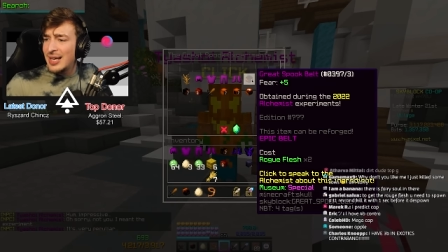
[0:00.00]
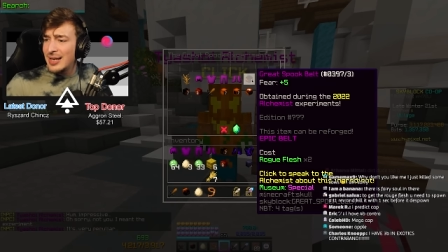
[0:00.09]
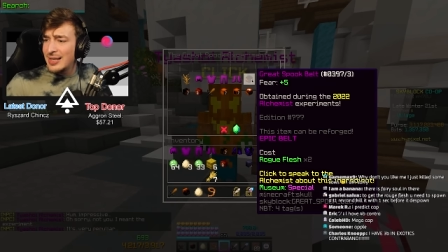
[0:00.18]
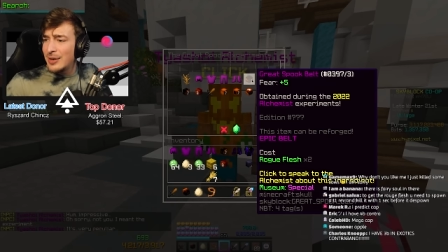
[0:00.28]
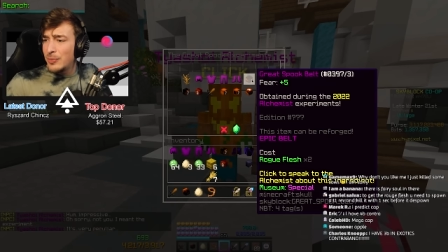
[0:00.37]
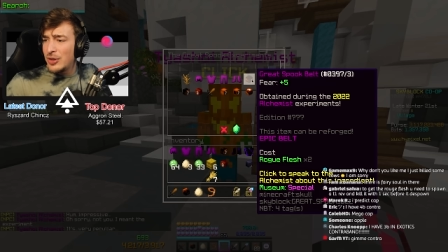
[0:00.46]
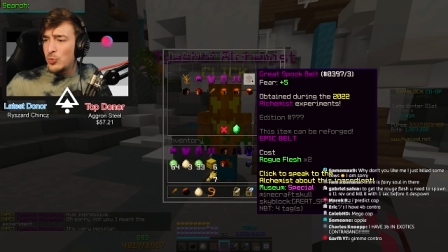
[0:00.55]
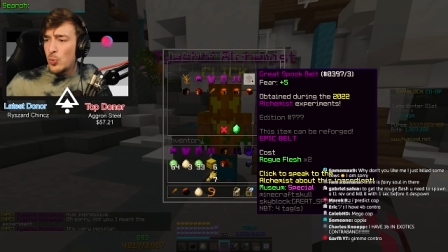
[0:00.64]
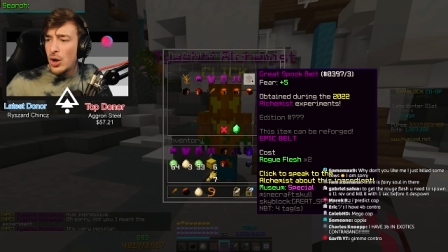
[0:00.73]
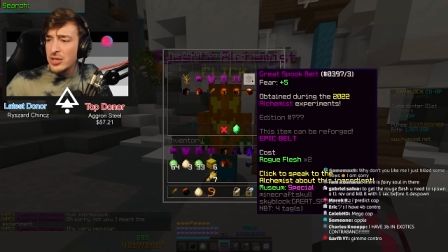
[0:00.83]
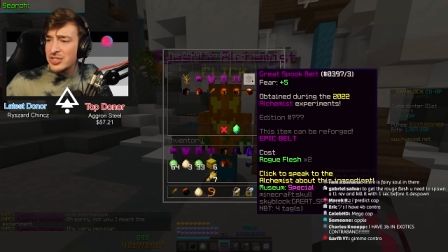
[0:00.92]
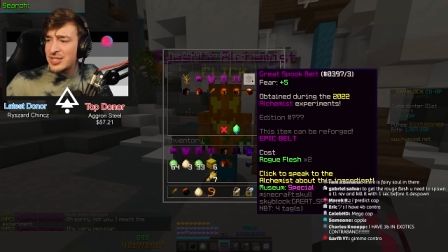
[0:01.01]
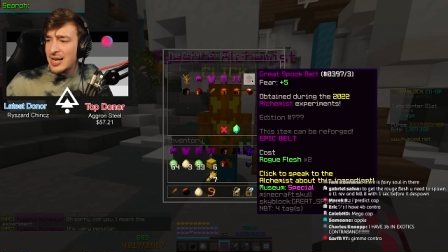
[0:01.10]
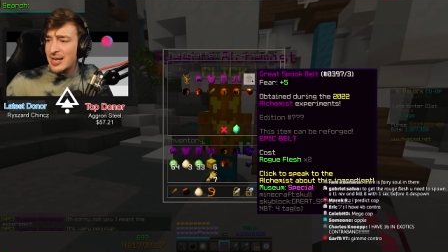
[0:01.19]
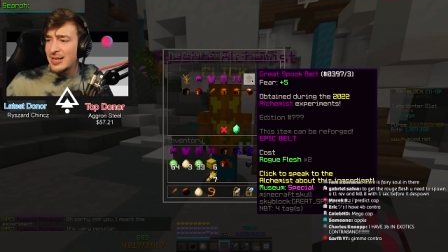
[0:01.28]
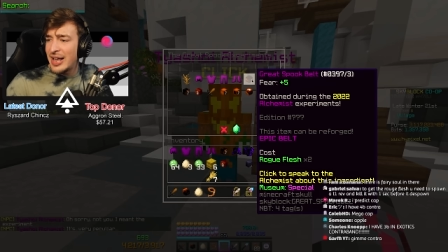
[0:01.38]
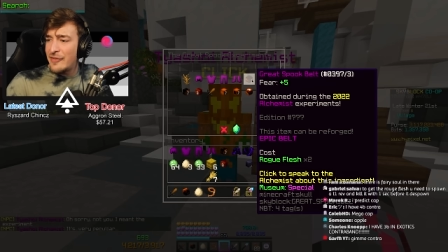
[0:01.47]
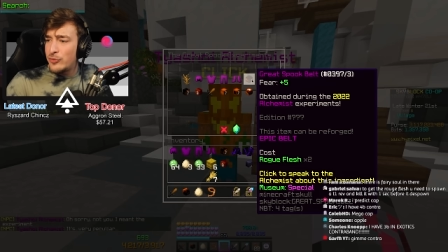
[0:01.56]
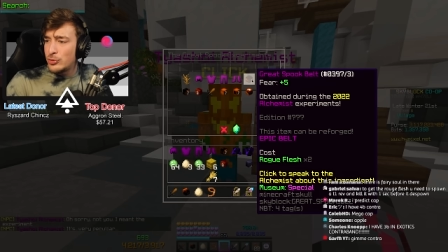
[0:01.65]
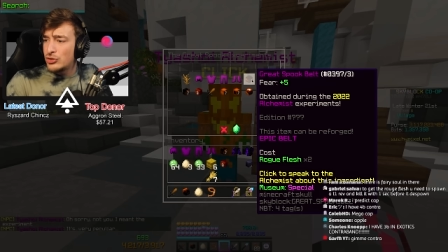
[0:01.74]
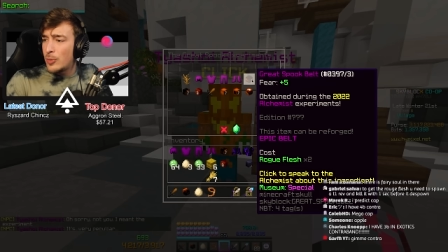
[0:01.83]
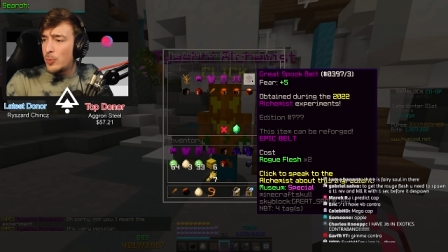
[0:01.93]
Killing it with one second left
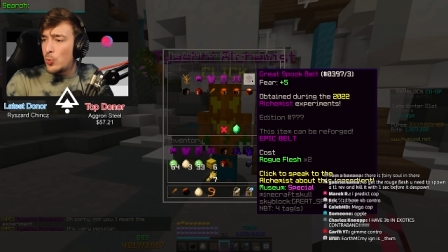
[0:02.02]
will drop